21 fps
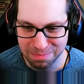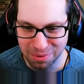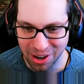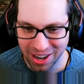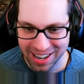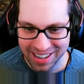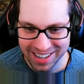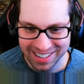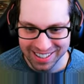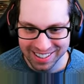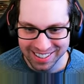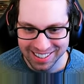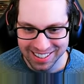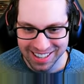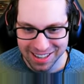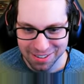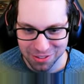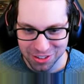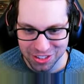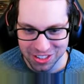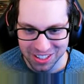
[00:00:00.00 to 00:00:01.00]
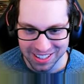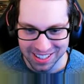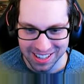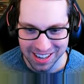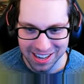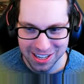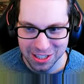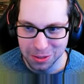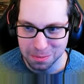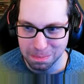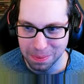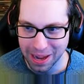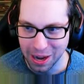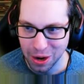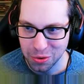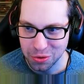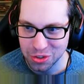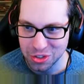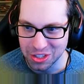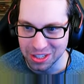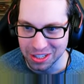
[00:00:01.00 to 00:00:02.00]
Brian Shaking gave us a nice
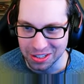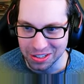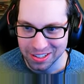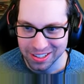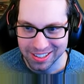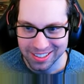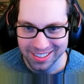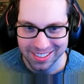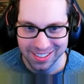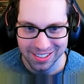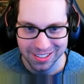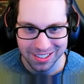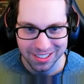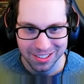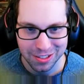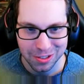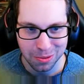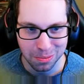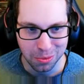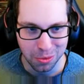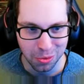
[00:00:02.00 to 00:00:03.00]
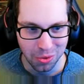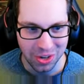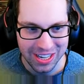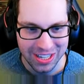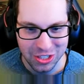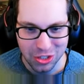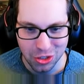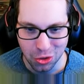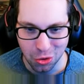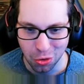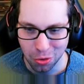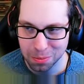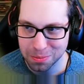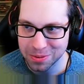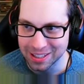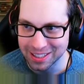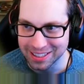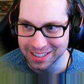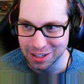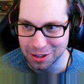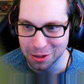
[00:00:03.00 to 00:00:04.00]
bounce there. Under. Some great
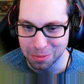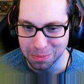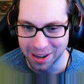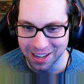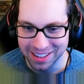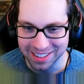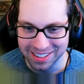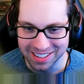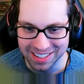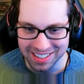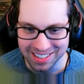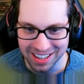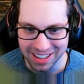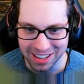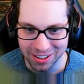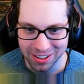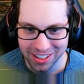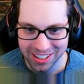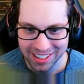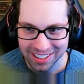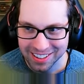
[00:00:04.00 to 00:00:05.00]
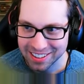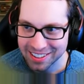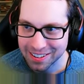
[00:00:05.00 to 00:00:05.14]
sculpting there by the designer.